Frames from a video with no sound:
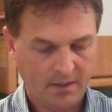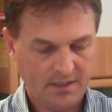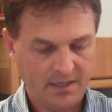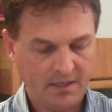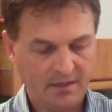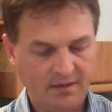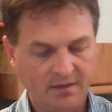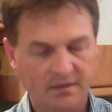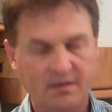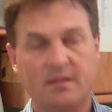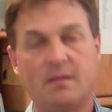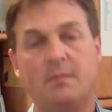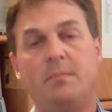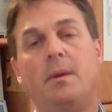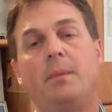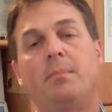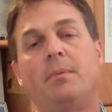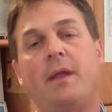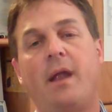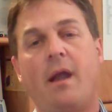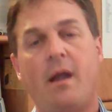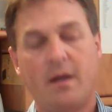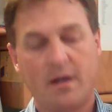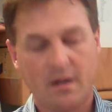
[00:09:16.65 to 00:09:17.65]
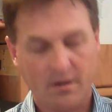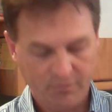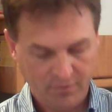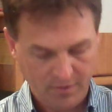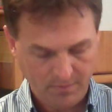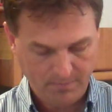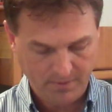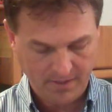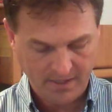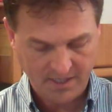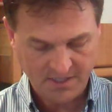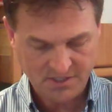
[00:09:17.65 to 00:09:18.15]
Getting to the
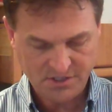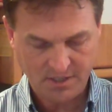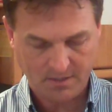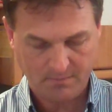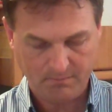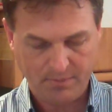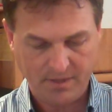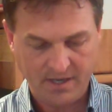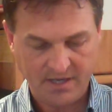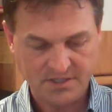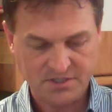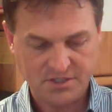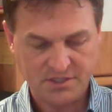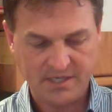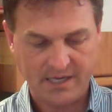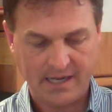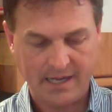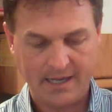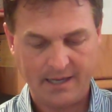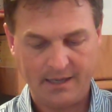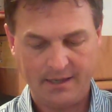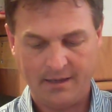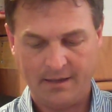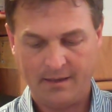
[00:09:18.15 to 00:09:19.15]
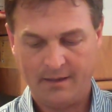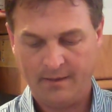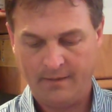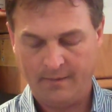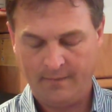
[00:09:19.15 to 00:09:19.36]
bibliography page on page 10,